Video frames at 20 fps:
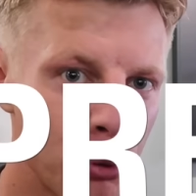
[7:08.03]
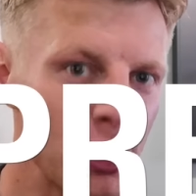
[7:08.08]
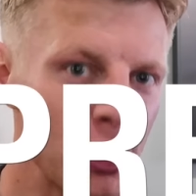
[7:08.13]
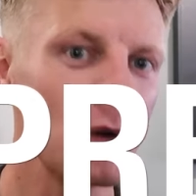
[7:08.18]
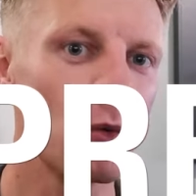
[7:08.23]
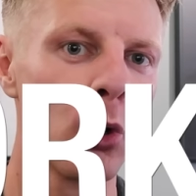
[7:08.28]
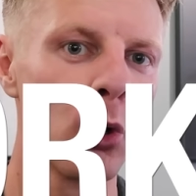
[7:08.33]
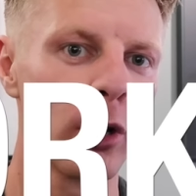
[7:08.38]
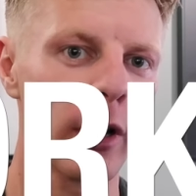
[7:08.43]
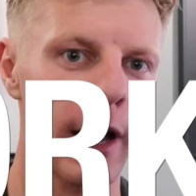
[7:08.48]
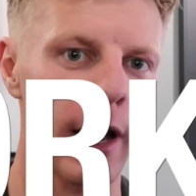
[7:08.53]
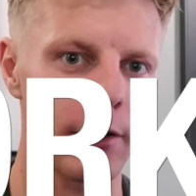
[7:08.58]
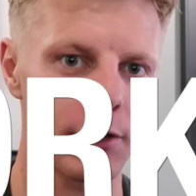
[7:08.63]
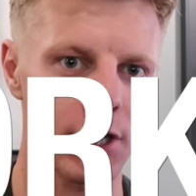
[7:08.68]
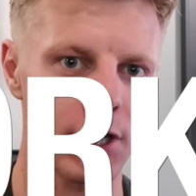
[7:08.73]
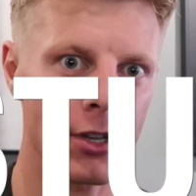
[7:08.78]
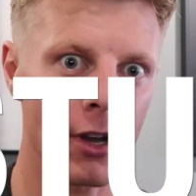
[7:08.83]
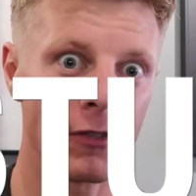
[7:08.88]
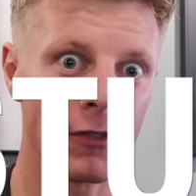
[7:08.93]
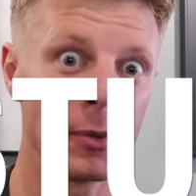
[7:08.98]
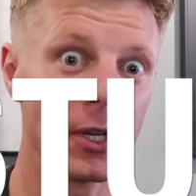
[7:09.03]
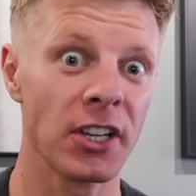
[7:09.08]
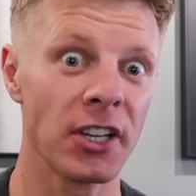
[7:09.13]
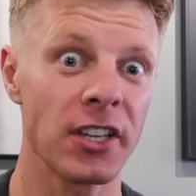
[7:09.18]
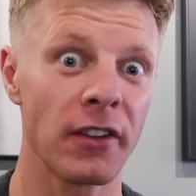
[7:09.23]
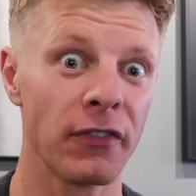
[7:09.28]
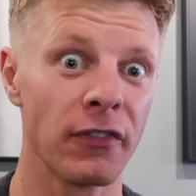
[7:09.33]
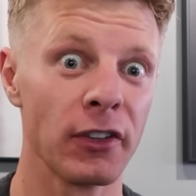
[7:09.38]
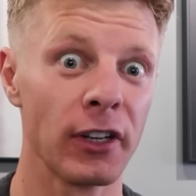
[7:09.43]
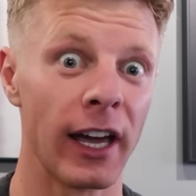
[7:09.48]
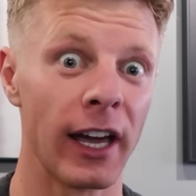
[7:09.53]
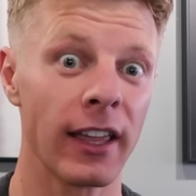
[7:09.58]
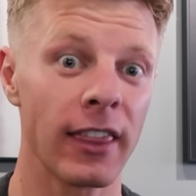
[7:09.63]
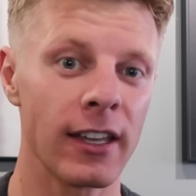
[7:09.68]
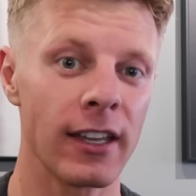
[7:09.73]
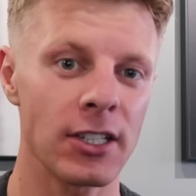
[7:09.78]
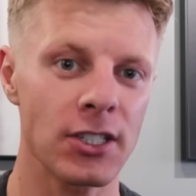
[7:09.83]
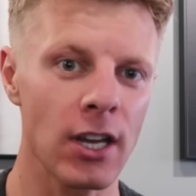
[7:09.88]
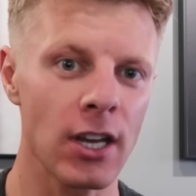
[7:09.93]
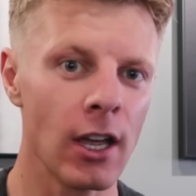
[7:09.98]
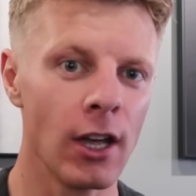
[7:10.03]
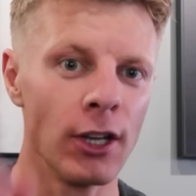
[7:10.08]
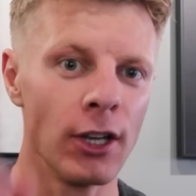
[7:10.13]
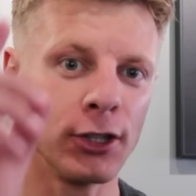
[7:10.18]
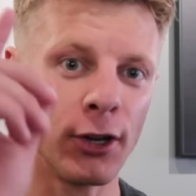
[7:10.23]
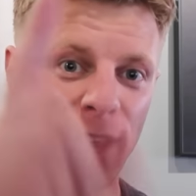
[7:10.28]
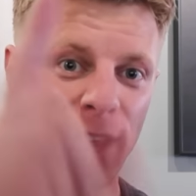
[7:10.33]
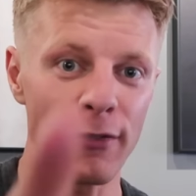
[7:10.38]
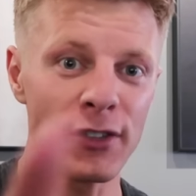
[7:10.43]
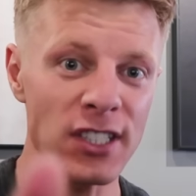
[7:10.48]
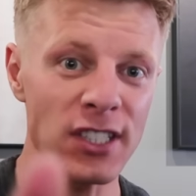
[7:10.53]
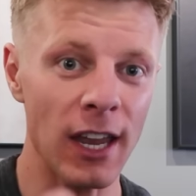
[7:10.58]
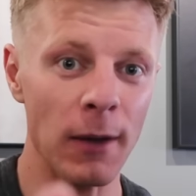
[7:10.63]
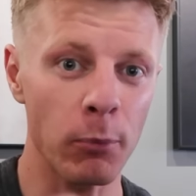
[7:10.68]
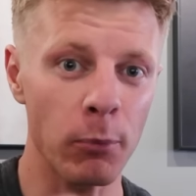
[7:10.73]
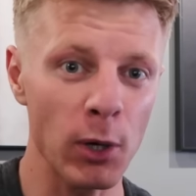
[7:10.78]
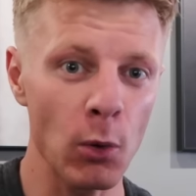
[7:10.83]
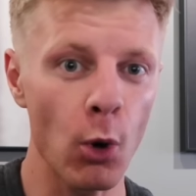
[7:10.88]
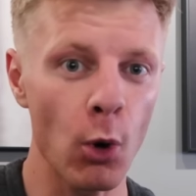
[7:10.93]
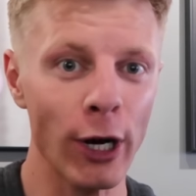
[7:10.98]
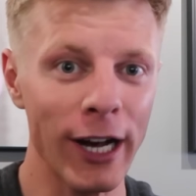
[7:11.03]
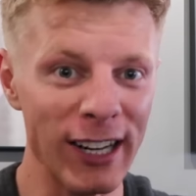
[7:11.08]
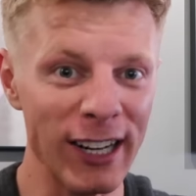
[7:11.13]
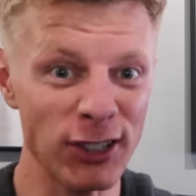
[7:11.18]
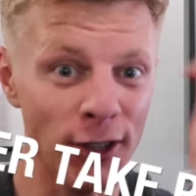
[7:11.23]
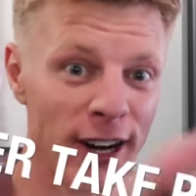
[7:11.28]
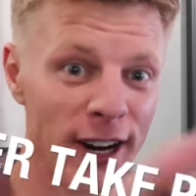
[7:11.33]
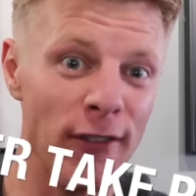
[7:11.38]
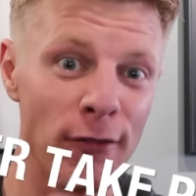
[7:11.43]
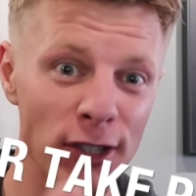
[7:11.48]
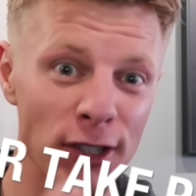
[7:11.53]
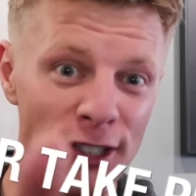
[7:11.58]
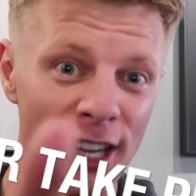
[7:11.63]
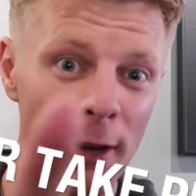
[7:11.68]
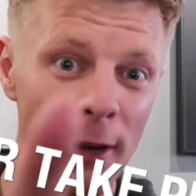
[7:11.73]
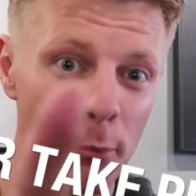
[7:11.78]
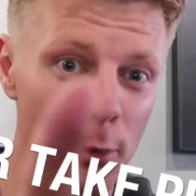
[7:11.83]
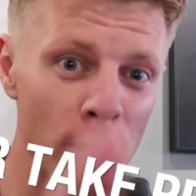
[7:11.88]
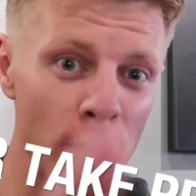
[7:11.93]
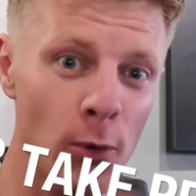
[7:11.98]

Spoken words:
pre-workout stuff, because I feel like this. Don't ever take pre-workout, don't ever take